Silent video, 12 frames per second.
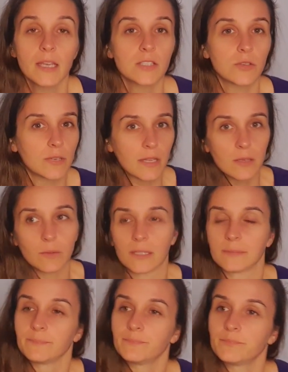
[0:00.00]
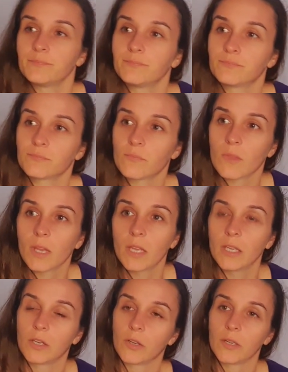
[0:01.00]
So another one,
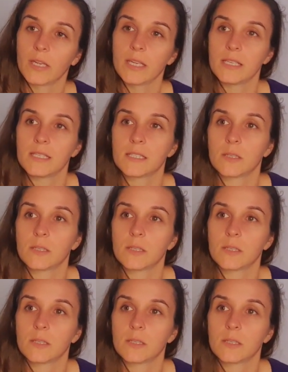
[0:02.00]
is